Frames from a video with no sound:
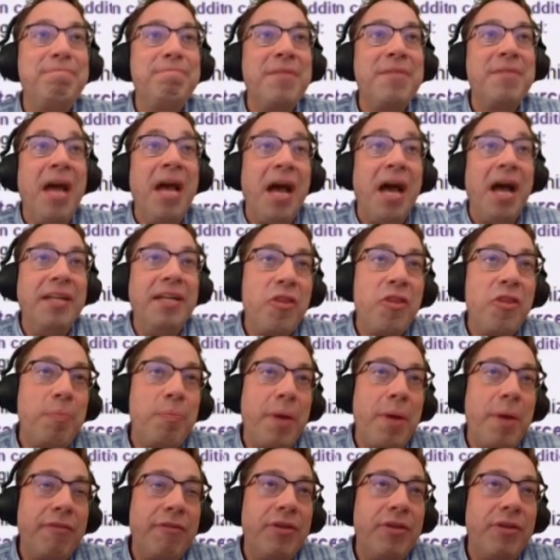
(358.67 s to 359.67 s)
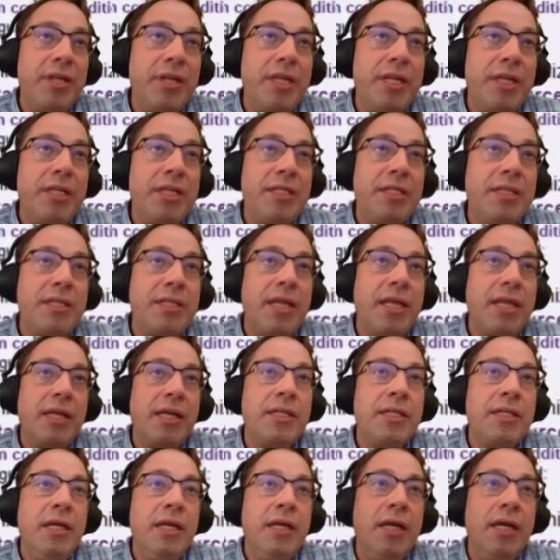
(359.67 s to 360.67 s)
Another benefit is that
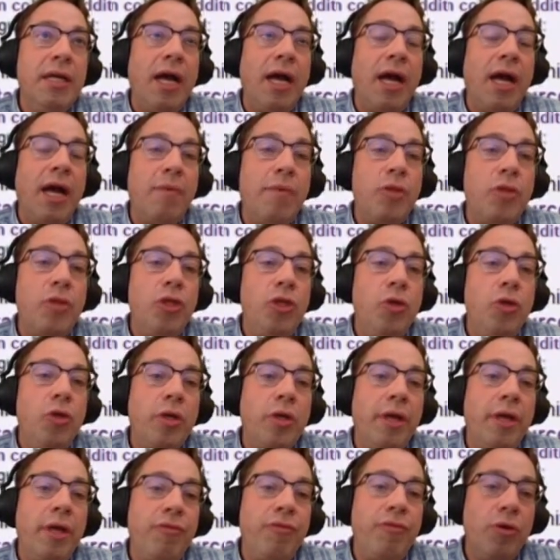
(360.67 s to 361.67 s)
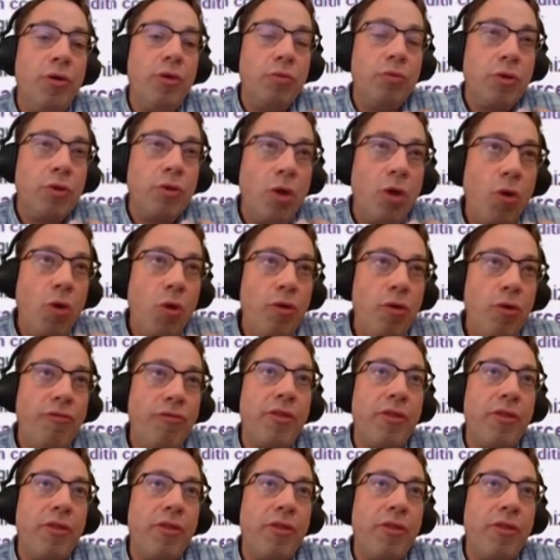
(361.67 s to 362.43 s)
if you codify the